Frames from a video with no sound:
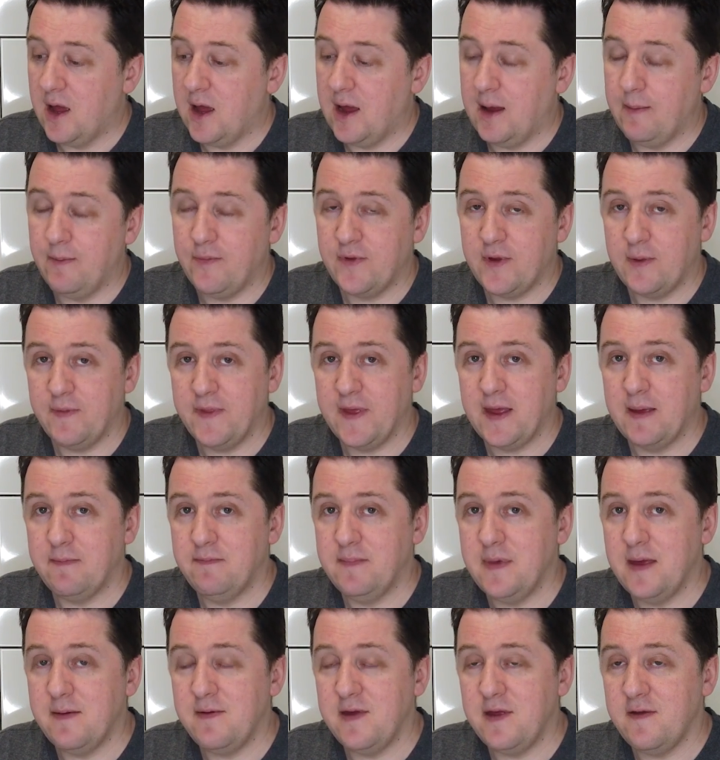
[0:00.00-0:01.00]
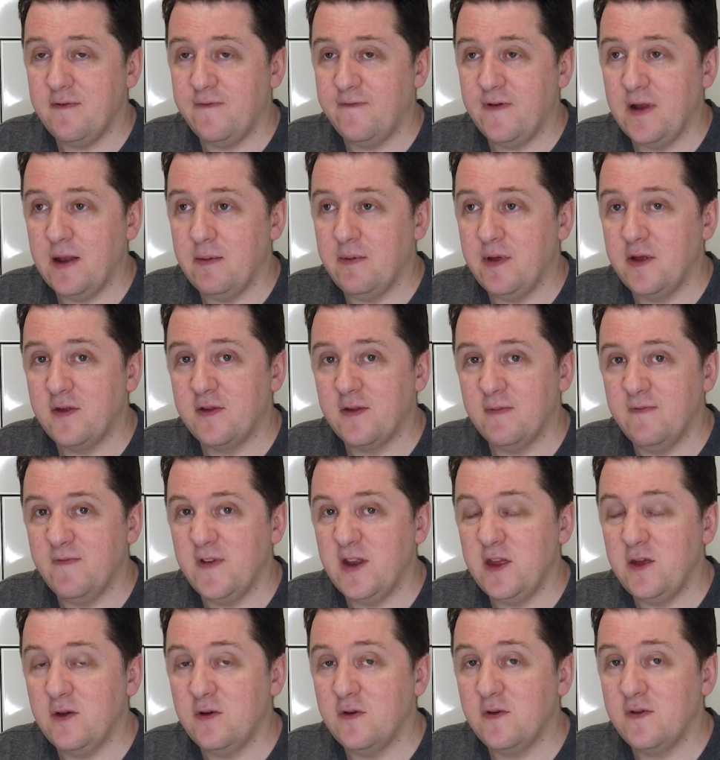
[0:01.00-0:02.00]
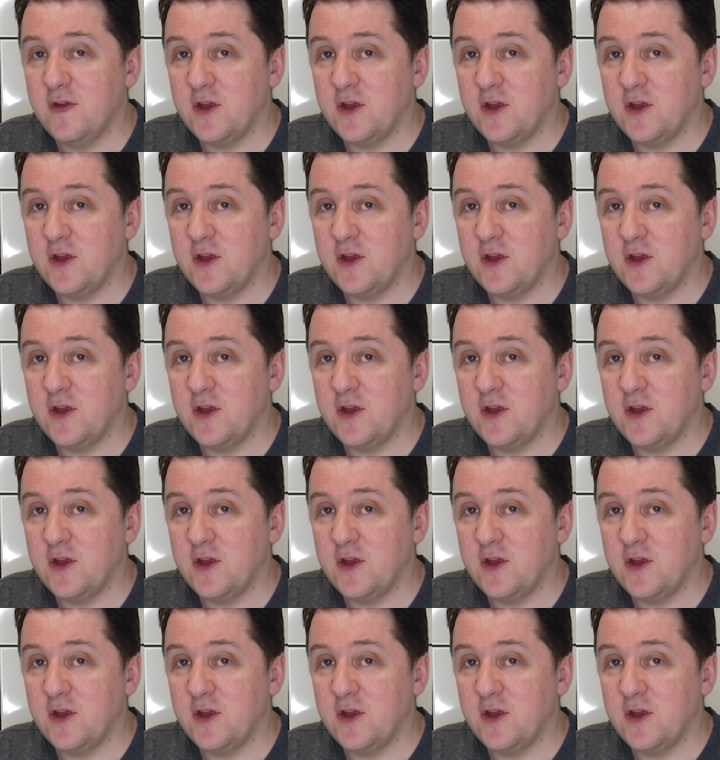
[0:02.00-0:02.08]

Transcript: So I'm thinking maybe filming some videos that